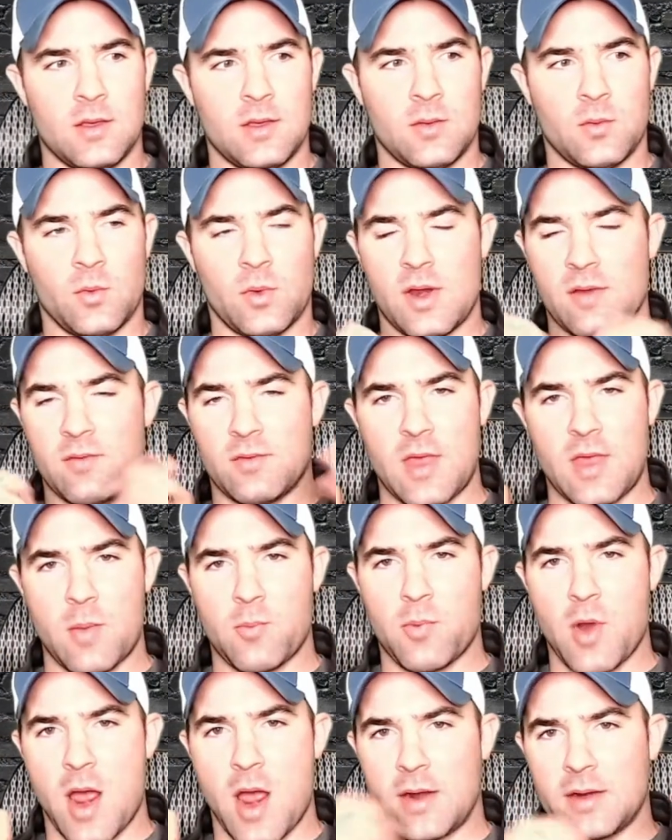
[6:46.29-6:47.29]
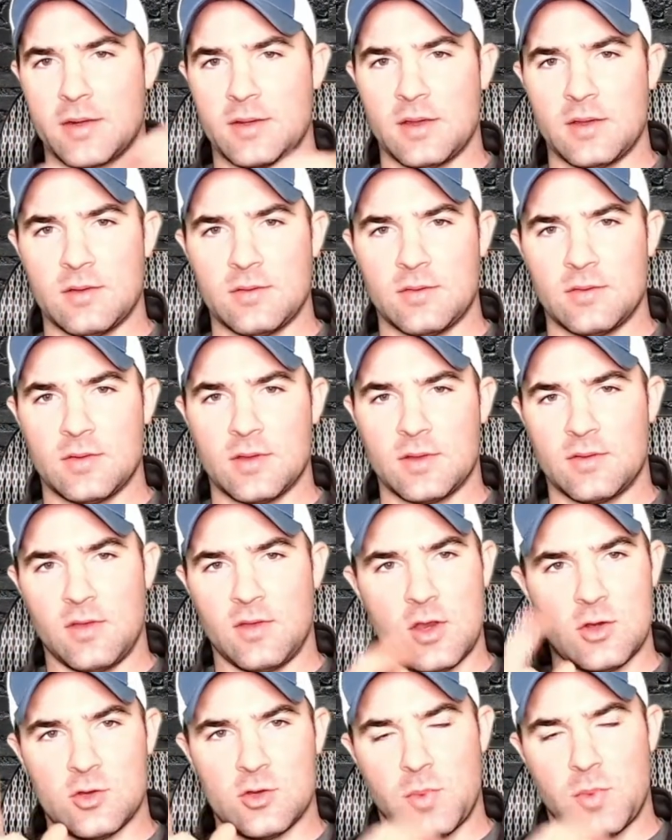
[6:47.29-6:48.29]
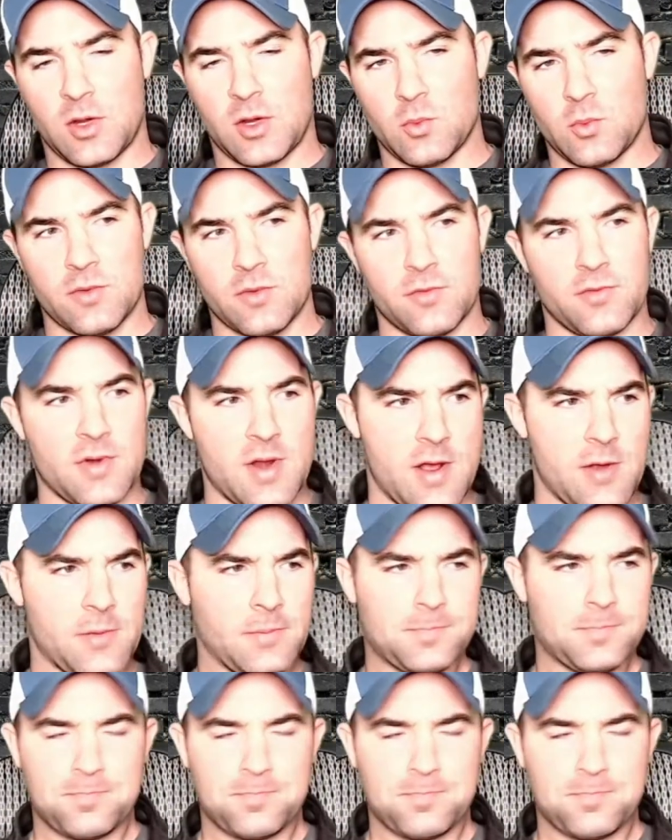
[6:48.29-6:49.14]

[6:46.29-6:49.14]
whatever that product is. Let's say you just picked one for now.